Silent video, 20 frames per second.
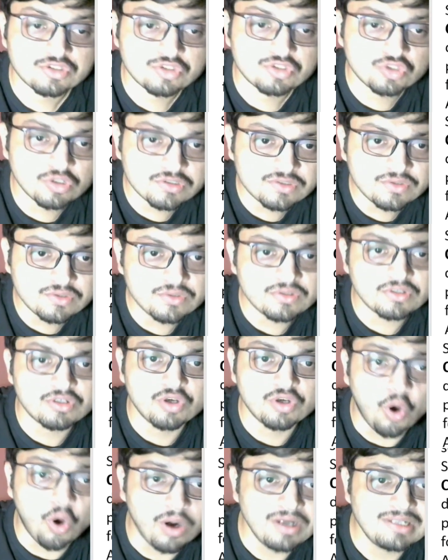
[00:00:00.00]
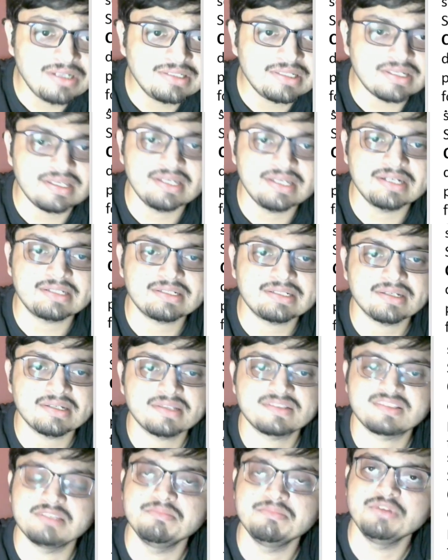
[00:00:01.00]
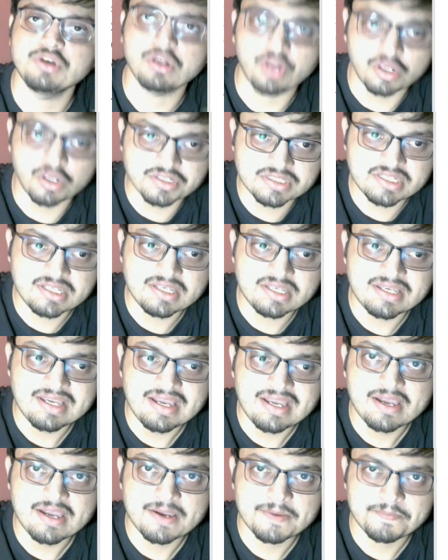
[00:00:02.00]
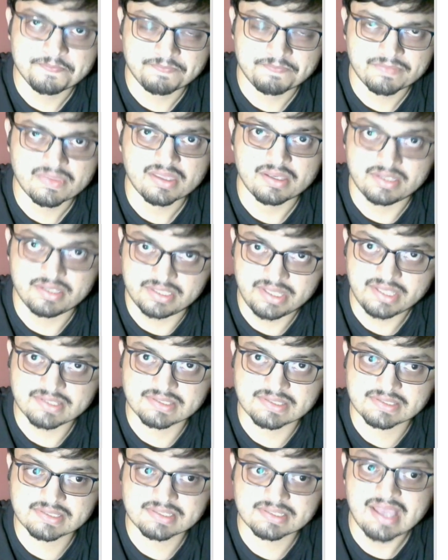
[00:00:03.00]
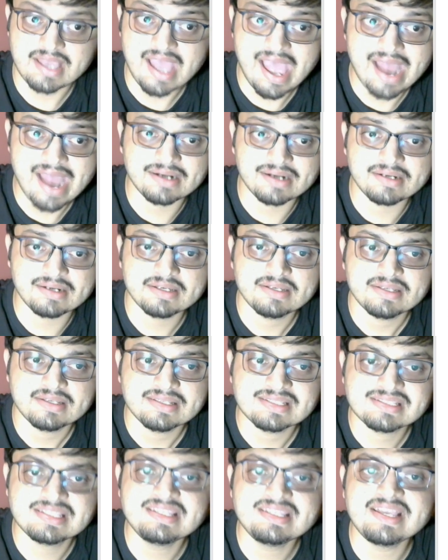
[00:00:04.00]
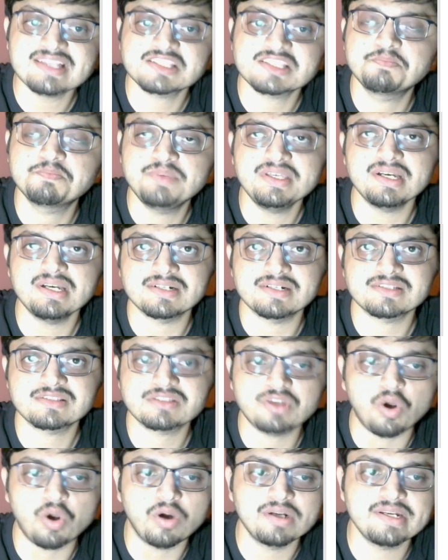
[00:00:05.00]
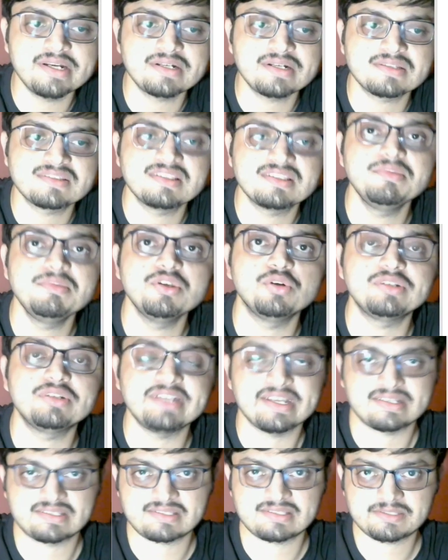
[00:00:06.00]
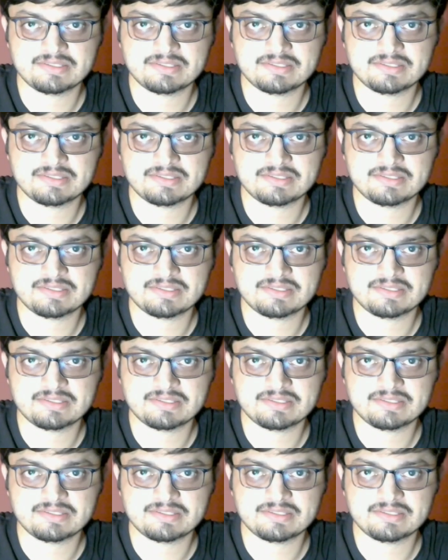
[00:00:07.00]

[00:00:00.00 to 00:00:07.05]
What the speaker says: Saussure called it semiology, yes, and C.S. Peirce called it semiotics.